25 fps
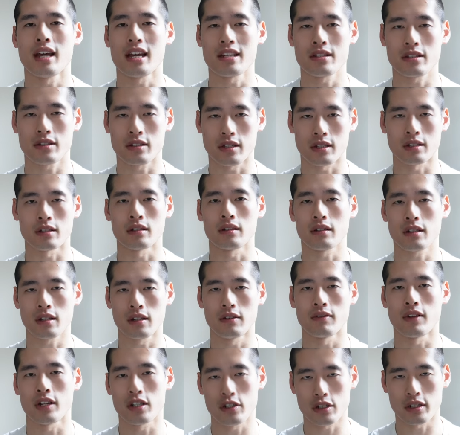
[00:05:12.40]
less than
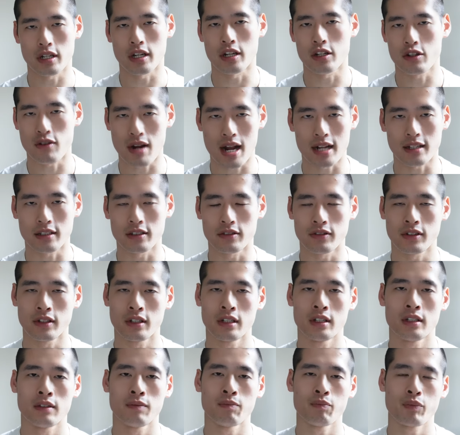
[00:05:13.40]
conventionally attractive,
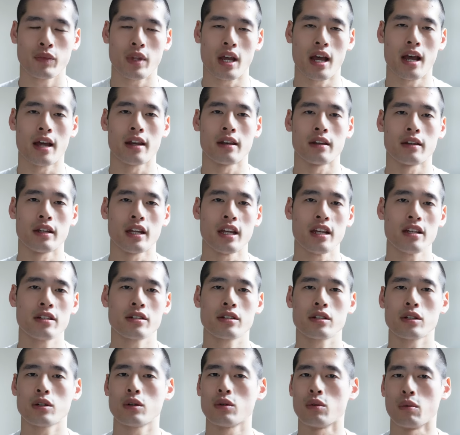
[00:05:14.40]
and he
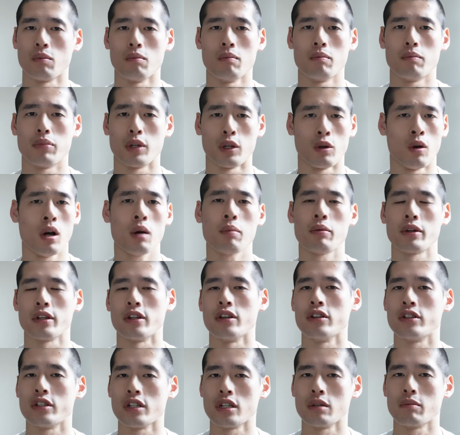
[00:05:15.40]
still blew up on
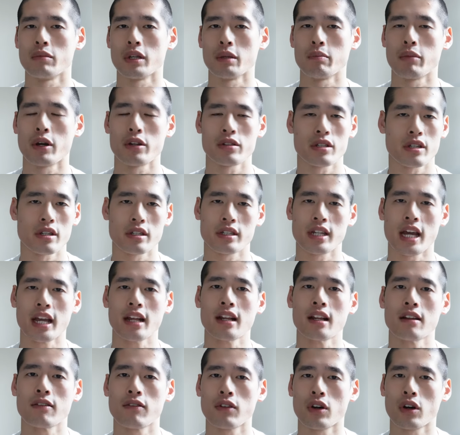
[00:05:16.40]
YouTube. He posted
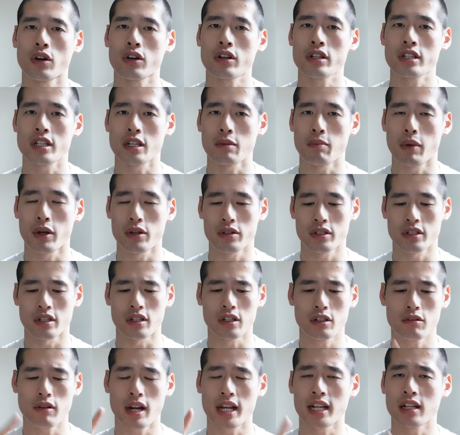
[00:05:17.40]
daily vlogs, he posted
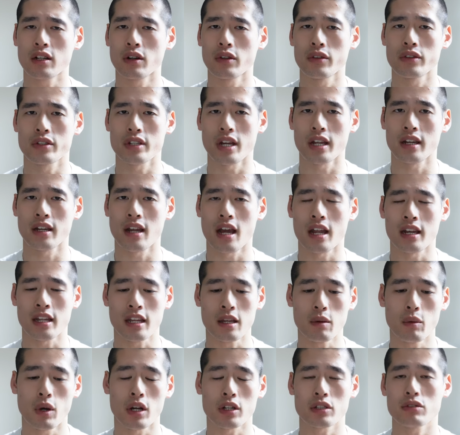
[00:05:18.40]
great content, and
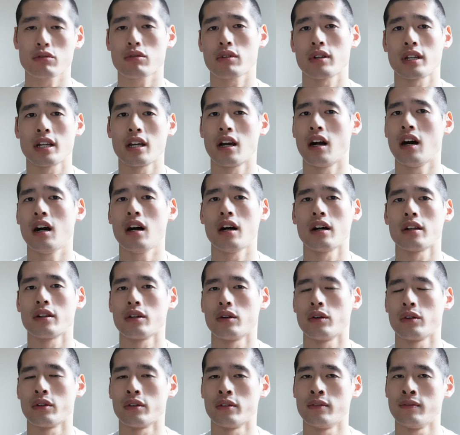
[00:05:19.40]
he worked really hard
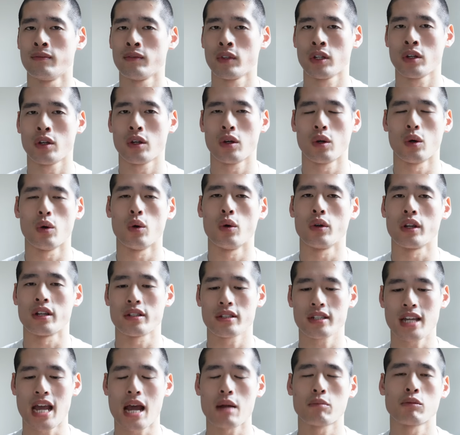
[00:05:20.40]
on all
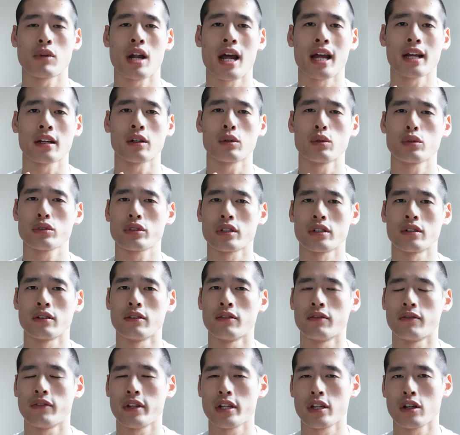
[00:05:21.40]
his camera angles
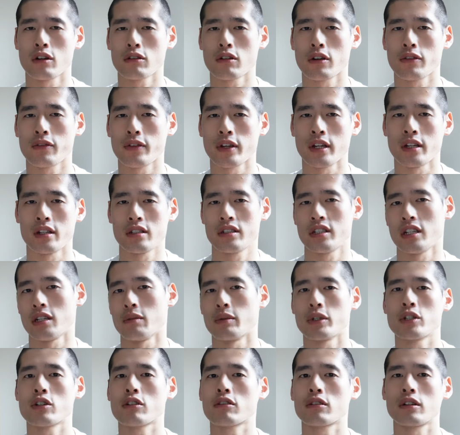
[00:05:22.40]
and videography and
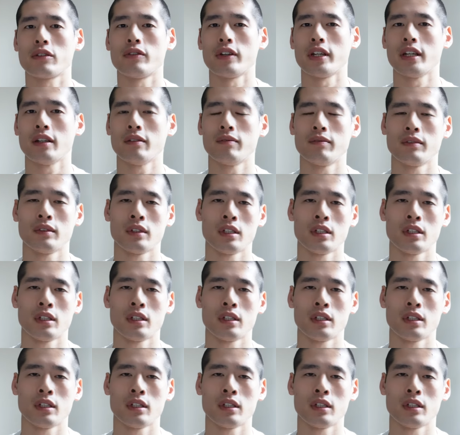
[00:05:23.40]
cinematography,